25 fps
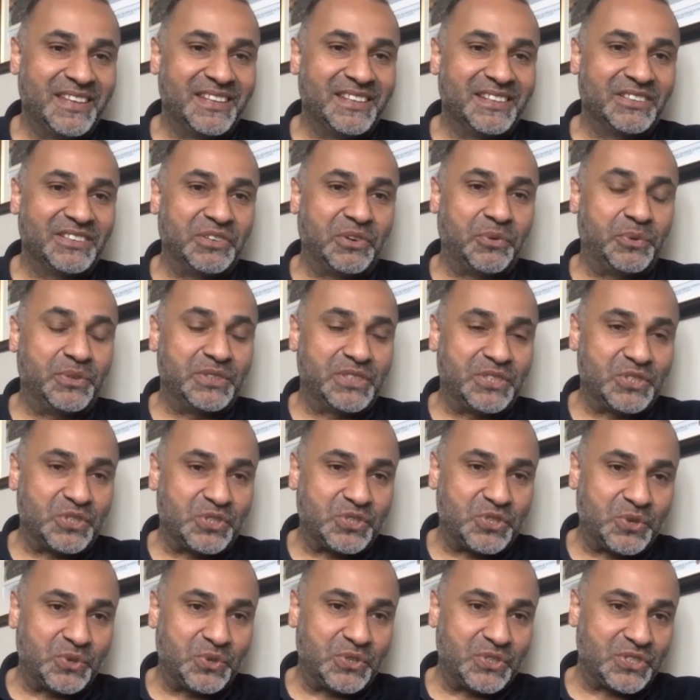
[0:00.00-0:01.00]
You know, whereas your
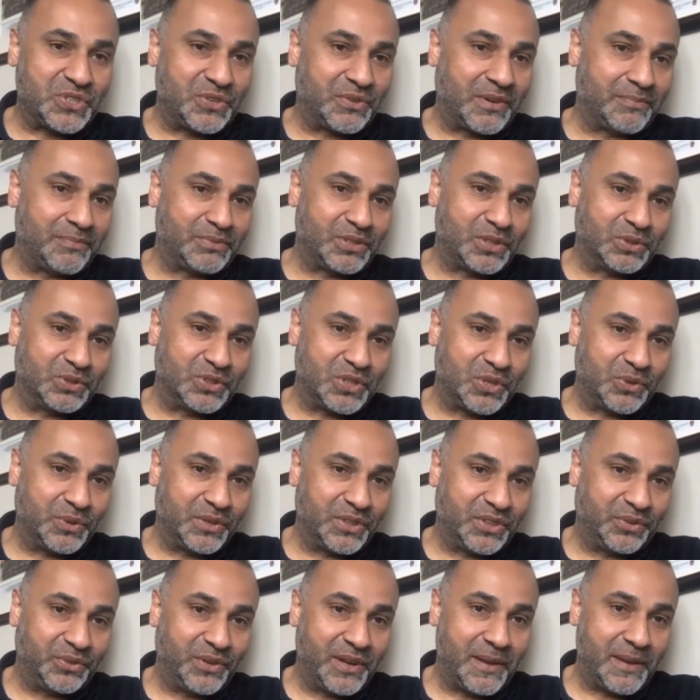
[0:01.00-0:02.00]
students are up till 2 or
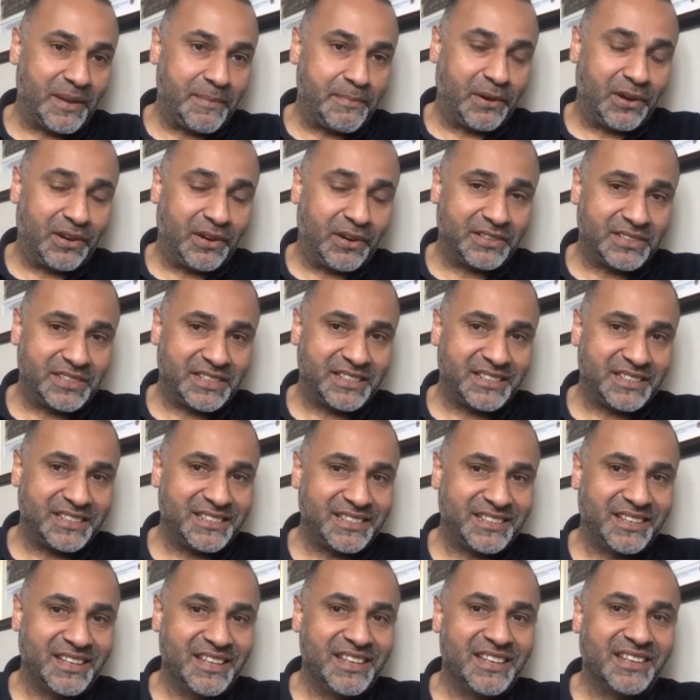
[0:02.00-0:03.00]
3
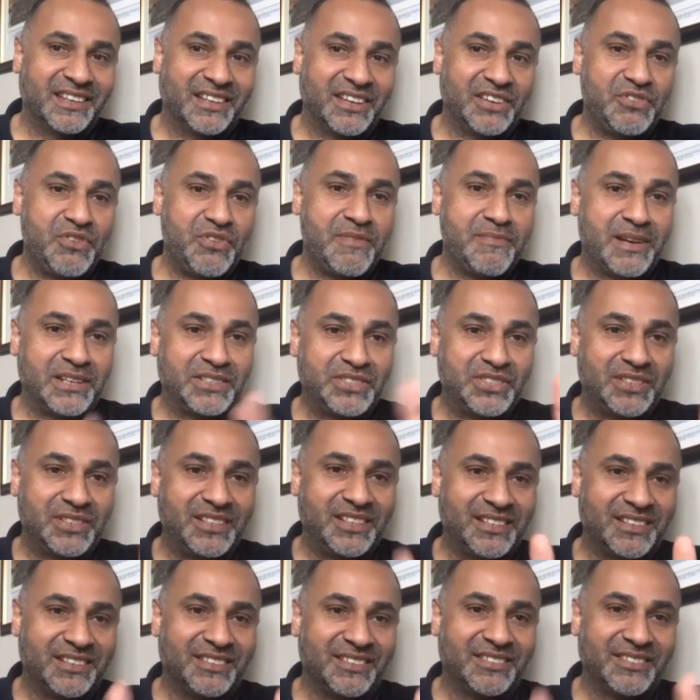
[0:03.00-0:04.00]
partying. Can you imagine
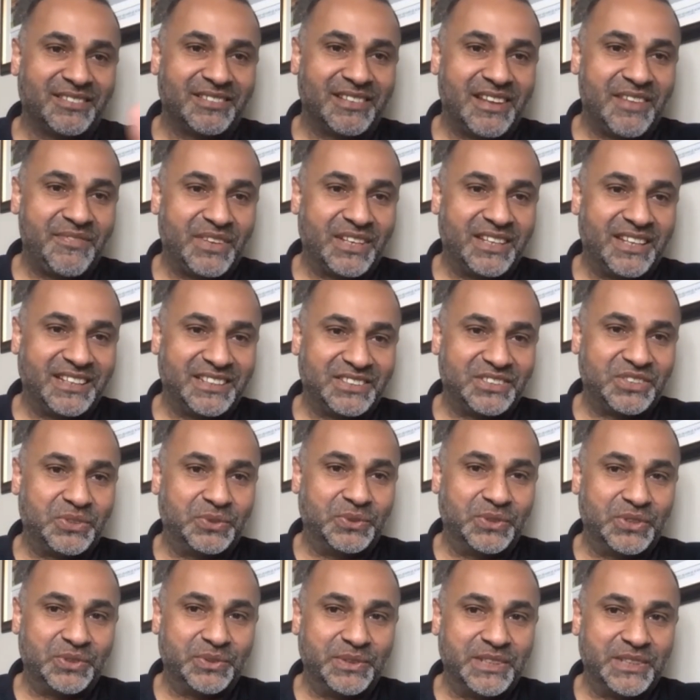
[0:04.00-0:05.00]
that? Living next
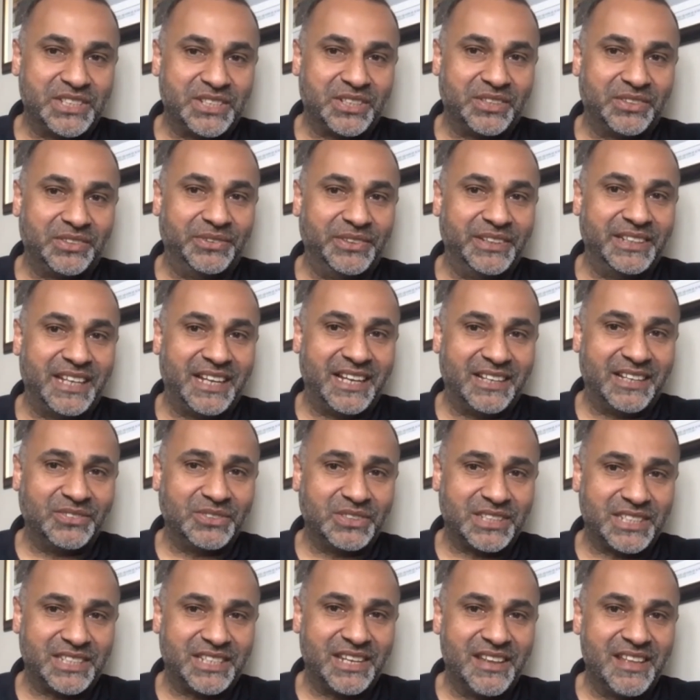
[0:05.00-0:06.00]
door to each other in a
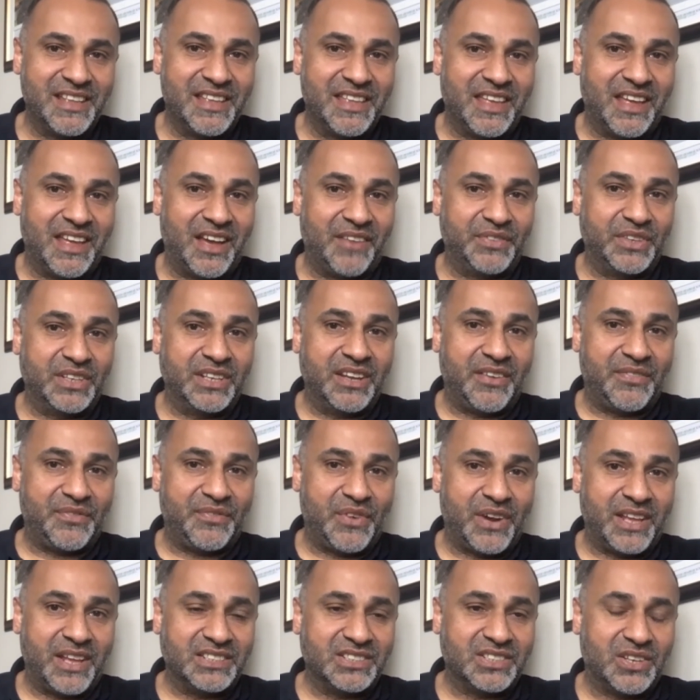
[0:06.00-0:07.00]
house, having their
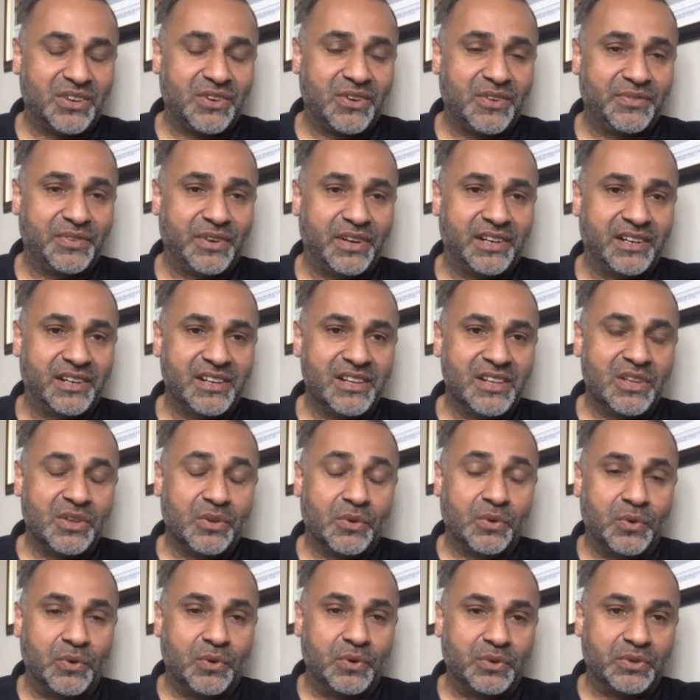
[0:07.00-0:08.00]
friends over,
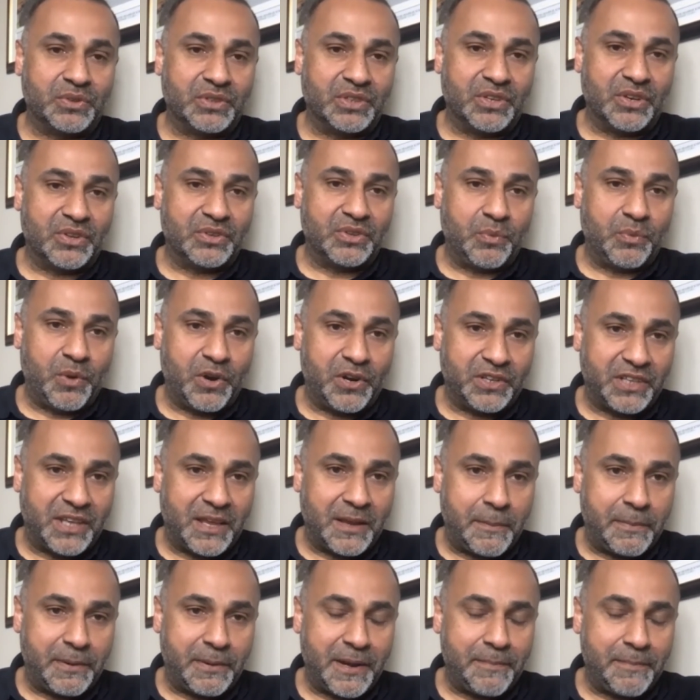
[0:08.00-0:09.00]
or, you know, the working
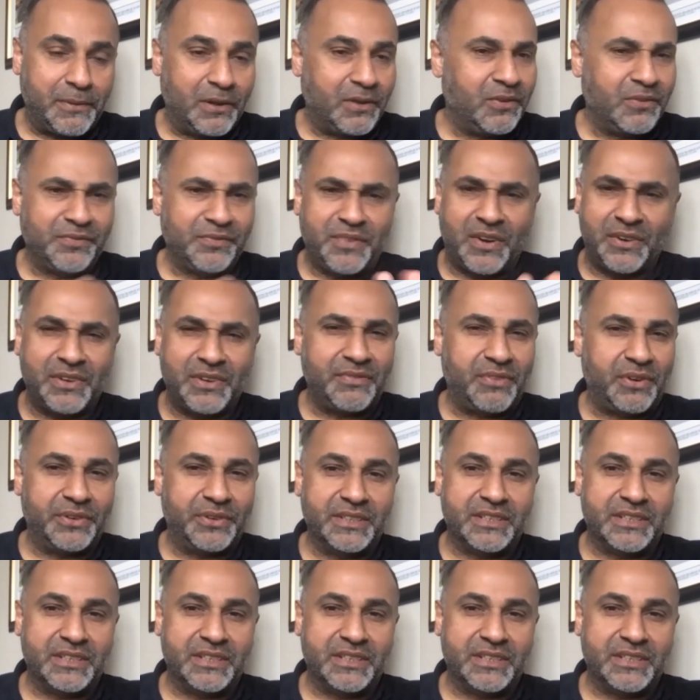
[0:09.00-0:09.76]
people, all very, very